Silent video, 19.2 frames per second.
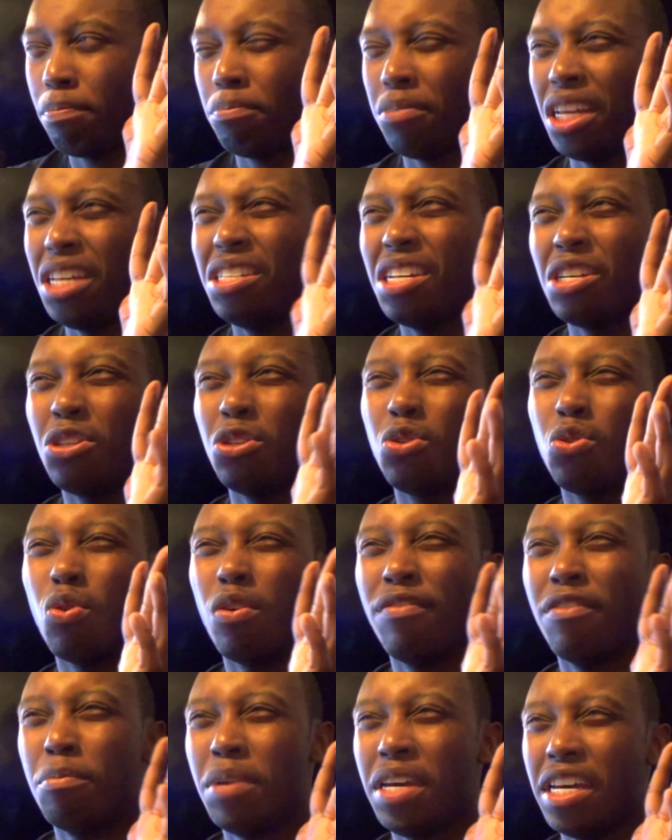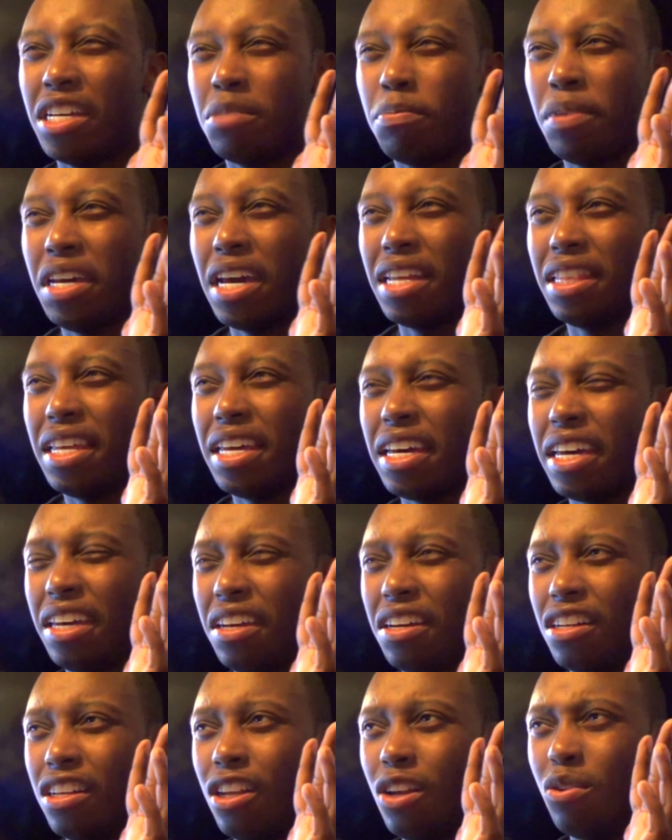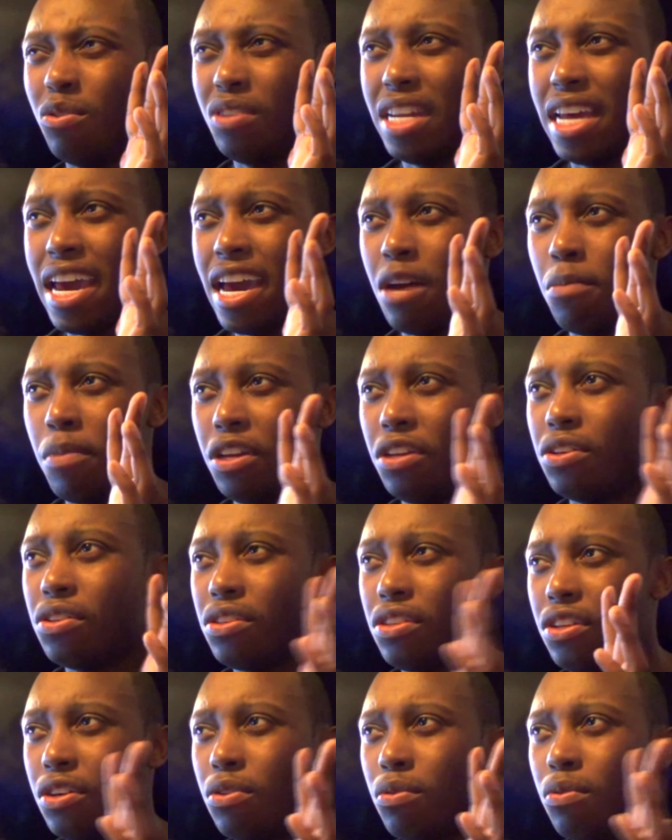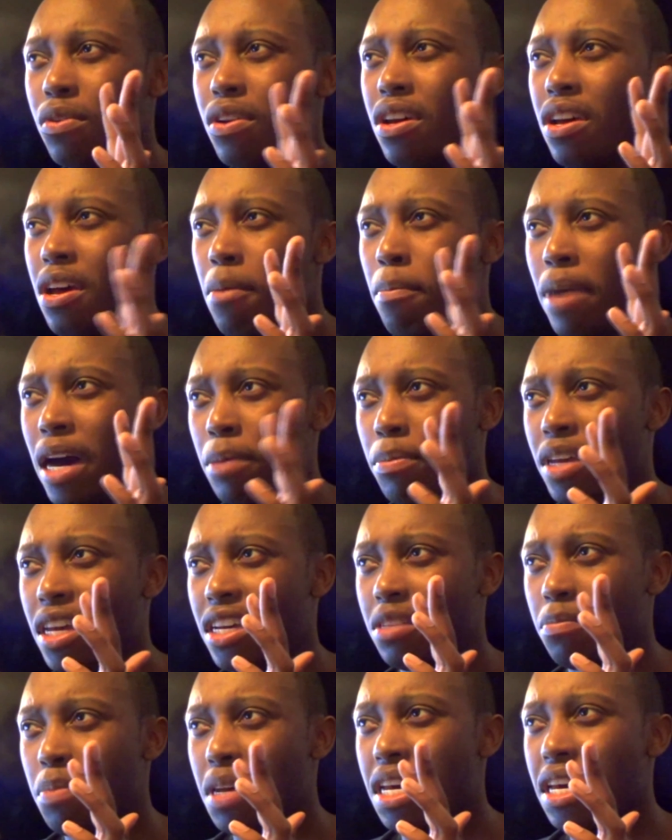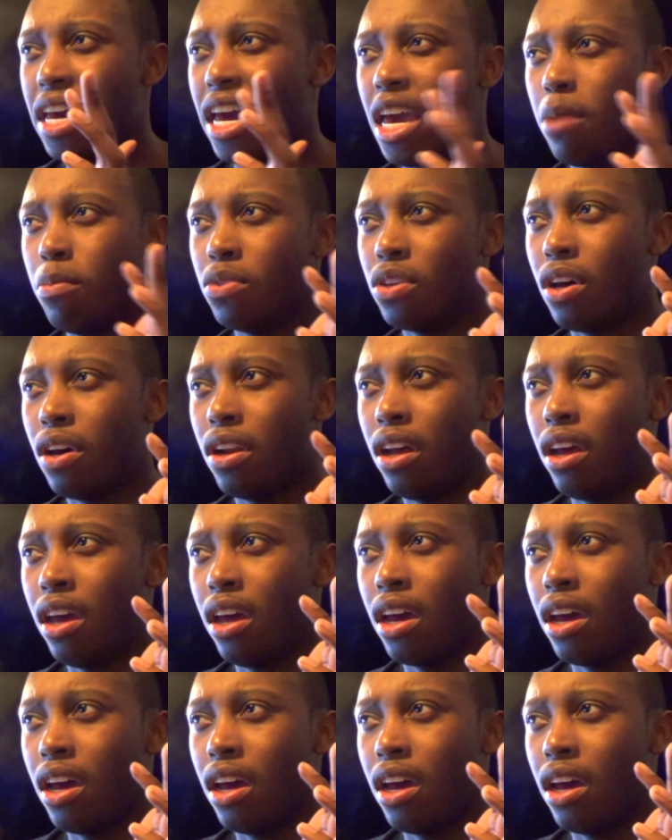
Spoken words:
PlayStation Store for PSP, I think it closed down, but you can still buy PSP games on